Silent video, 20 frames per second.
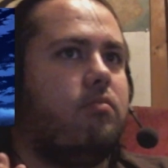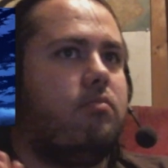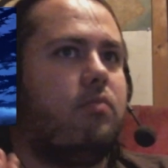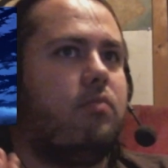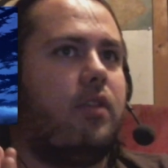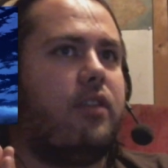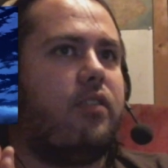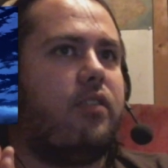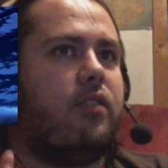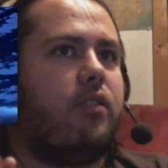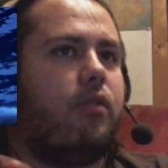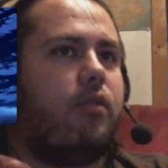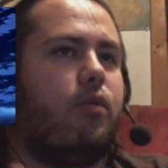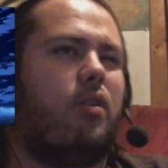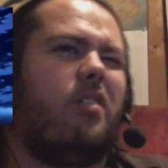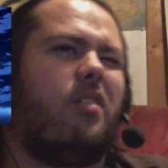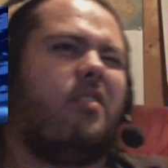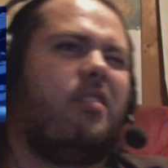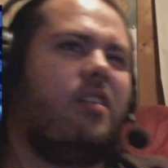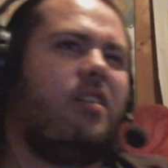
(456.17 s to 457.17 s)
Listen to, well,
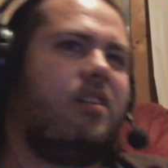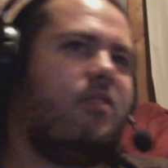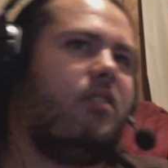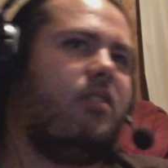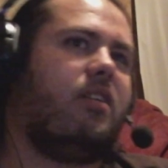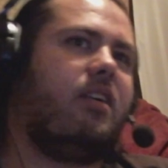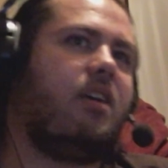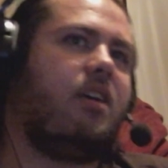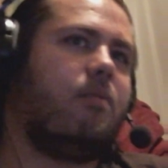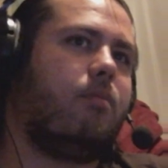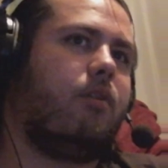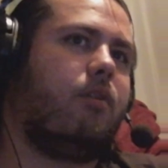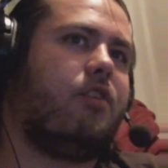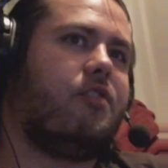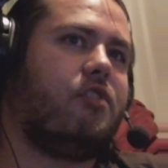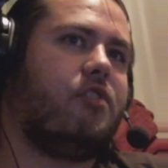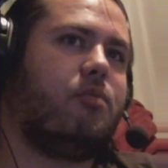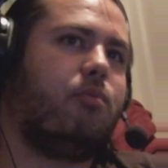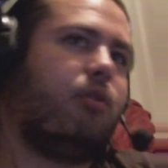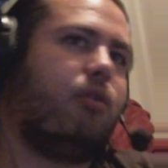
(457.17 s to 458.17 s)
it's not really that much of
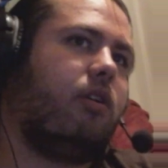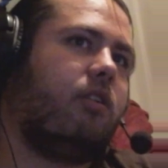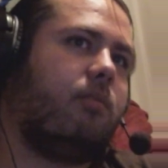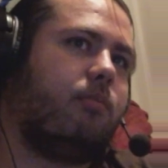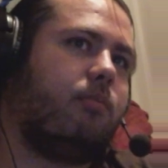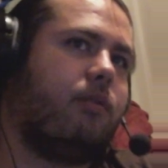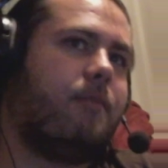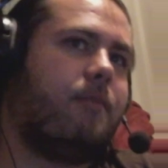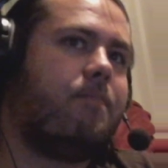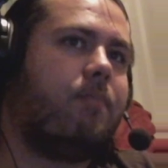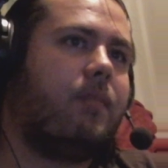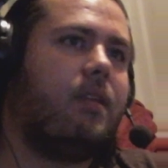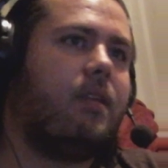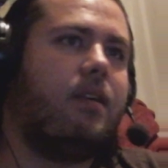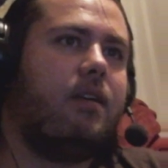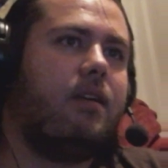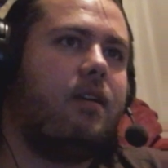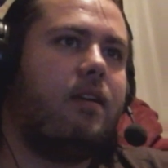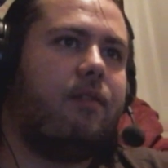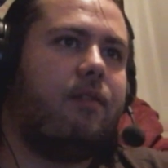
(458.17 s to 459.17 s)
a spoiler, but
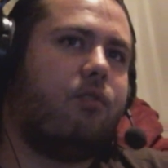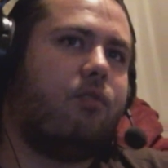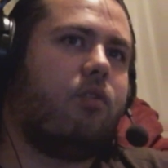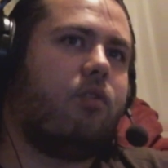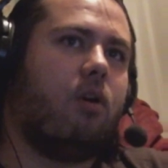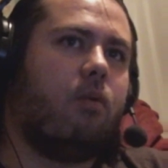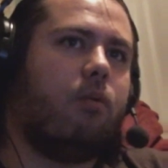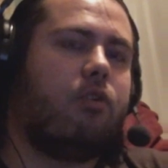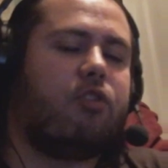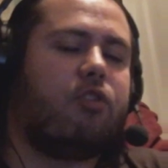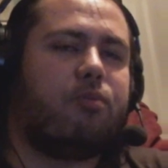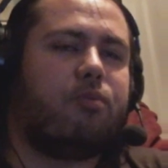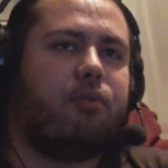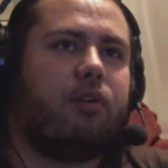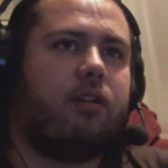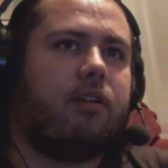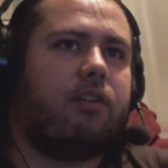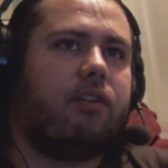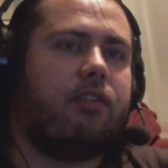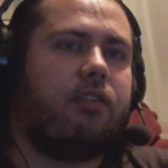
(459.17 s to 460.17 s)
if you don't want
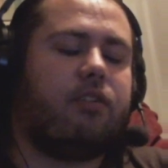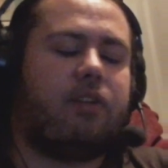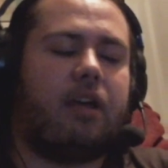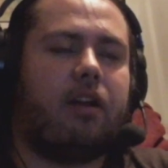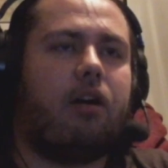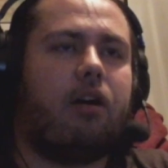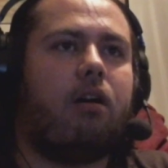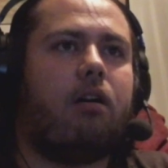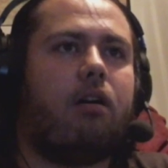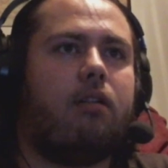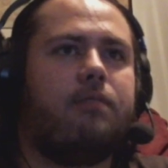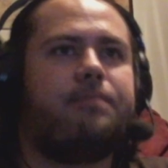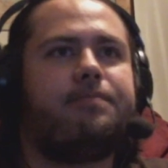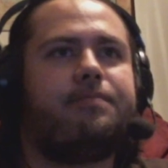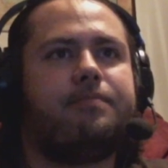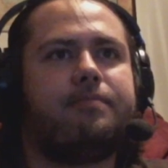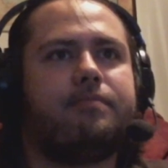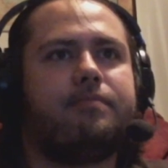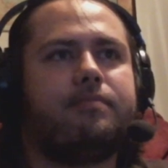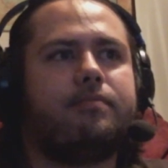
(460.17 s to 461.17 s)
spoilers at all,
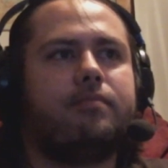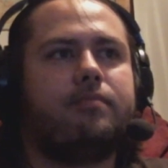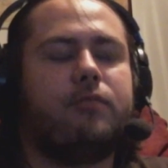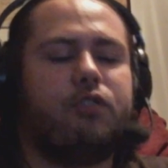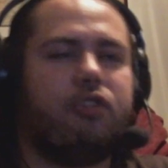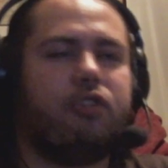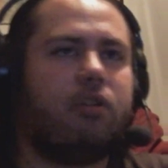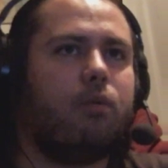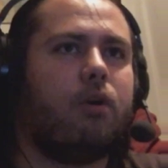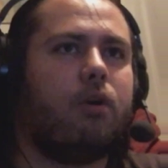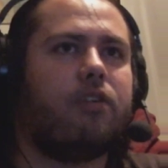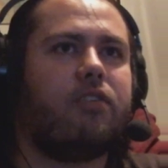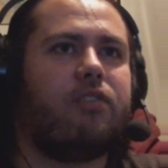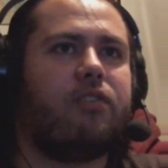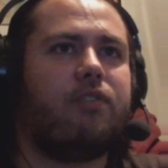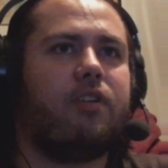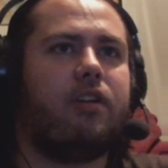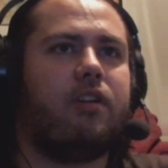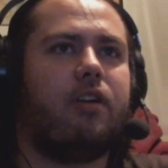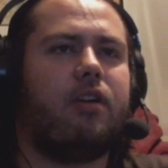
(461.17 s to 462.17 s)
you shouldn't watch this
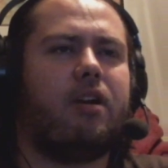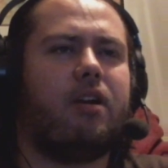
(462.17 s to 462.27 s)
video.